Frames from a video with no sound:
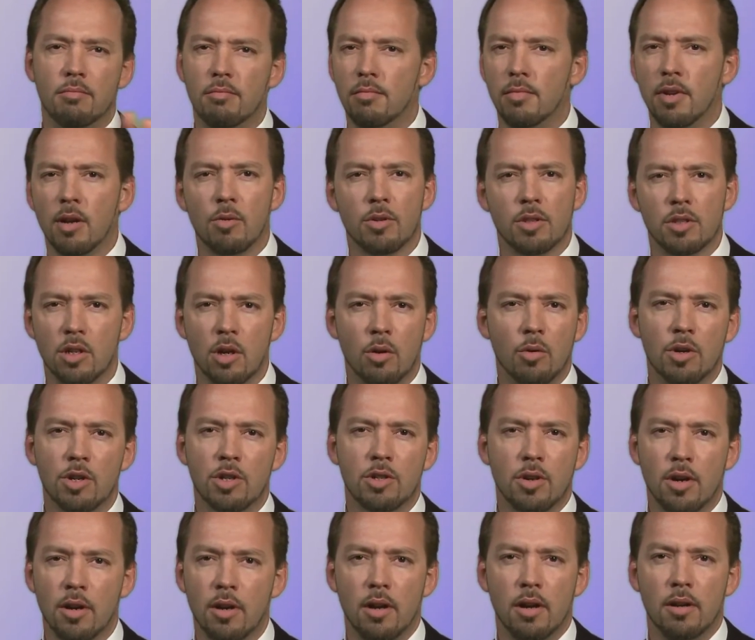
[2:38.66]
there was no one
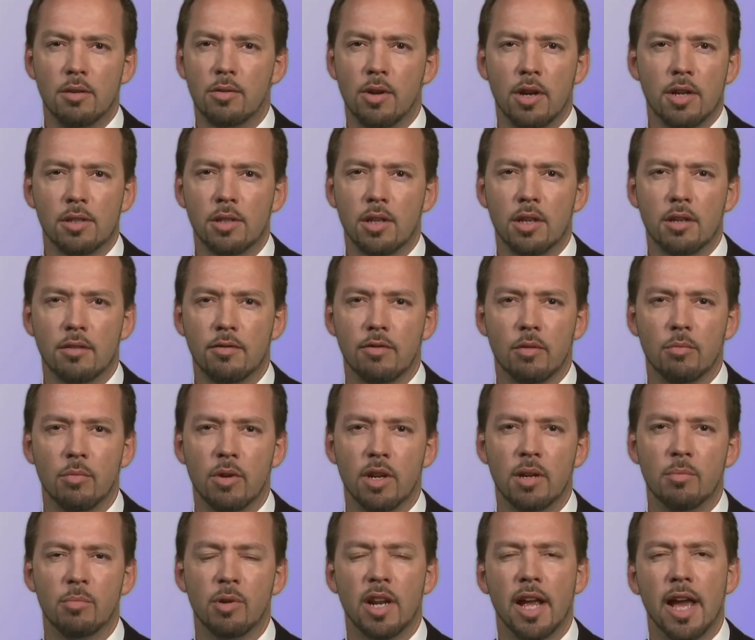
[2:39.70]
translating for
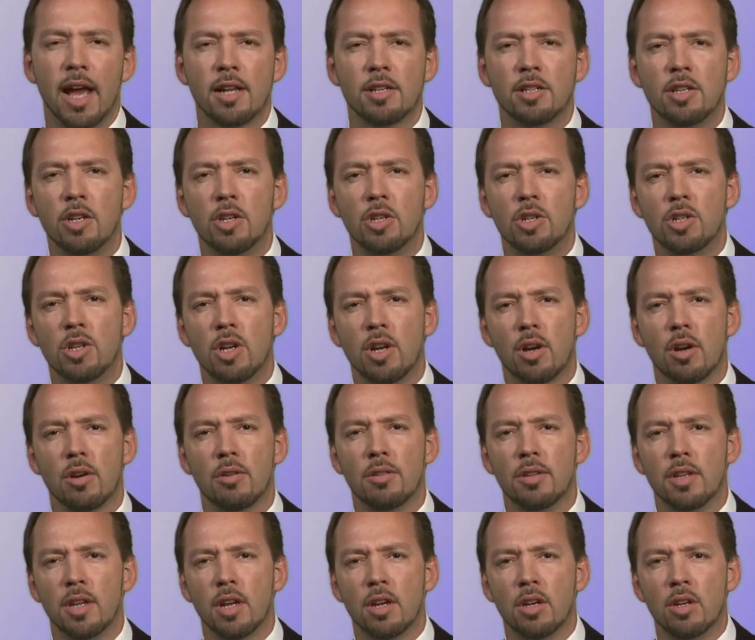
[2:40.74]
me, but as he
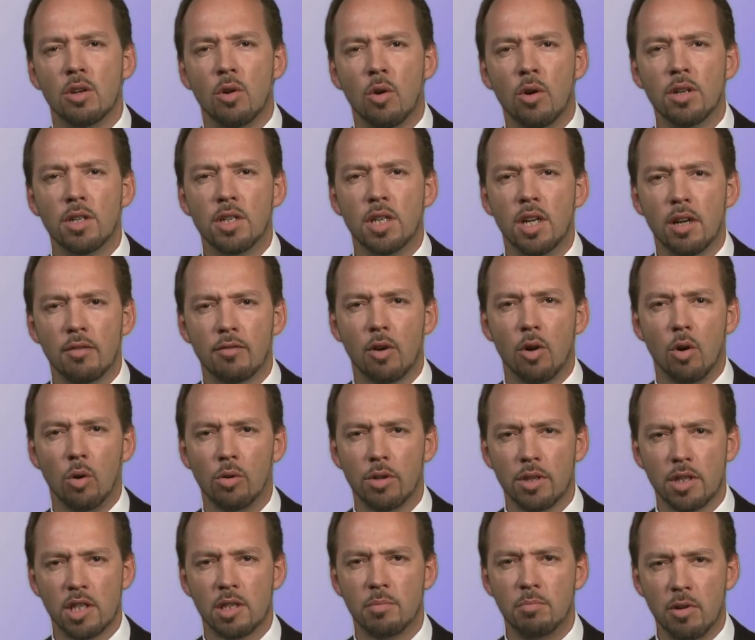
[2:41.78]
shared, the anointing of the
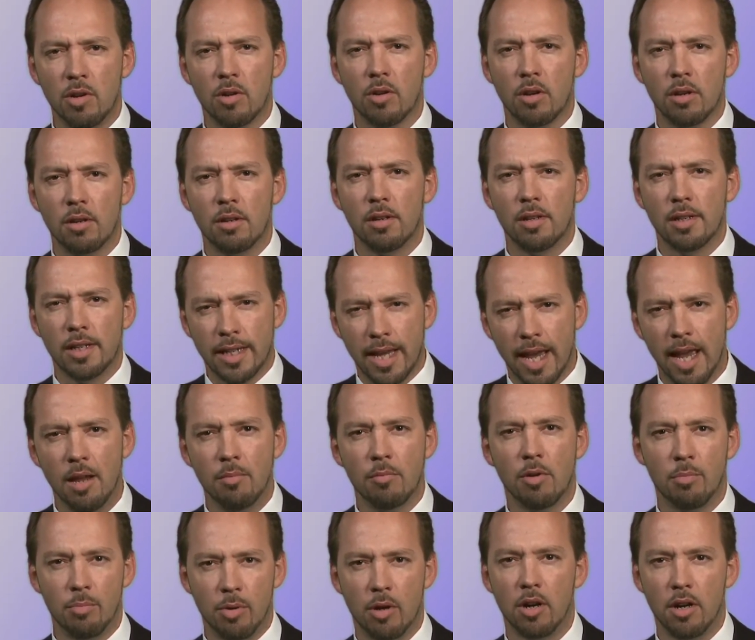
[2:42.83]
Holy Spirit
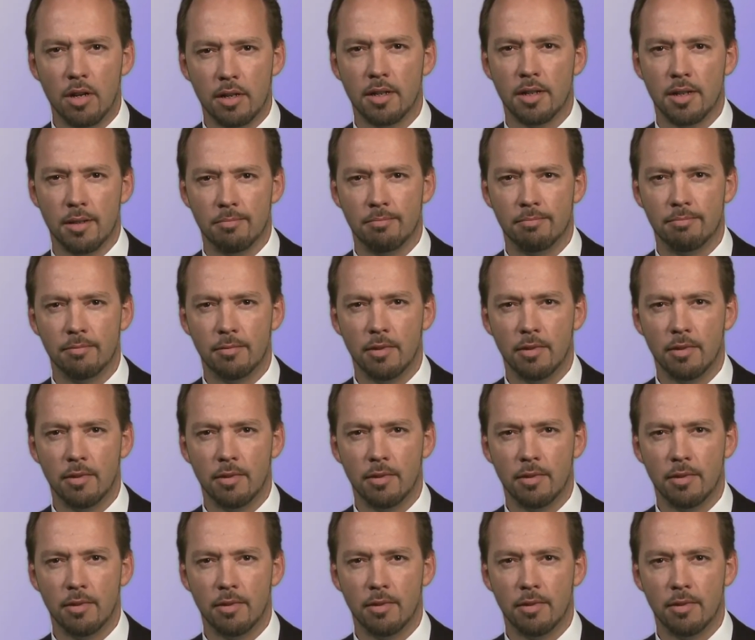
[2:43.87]
came upon him,